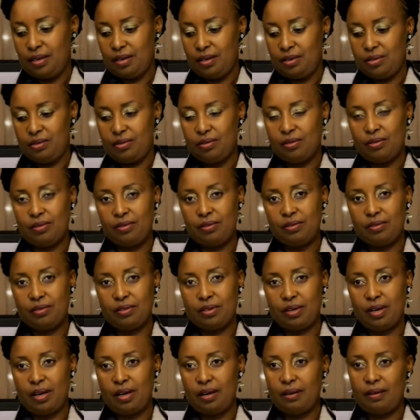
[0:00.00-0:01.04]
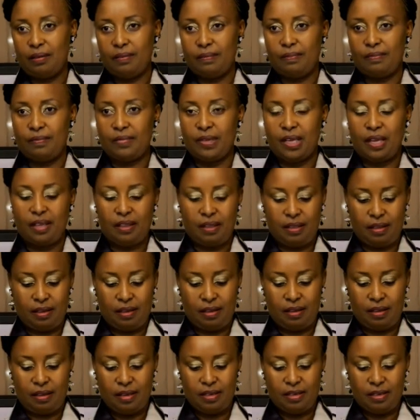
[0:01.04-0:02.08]
you know, and
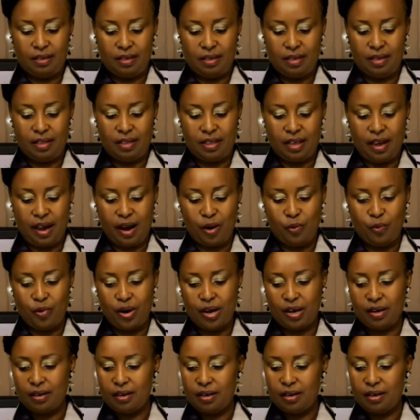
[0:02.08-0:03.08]
in that way,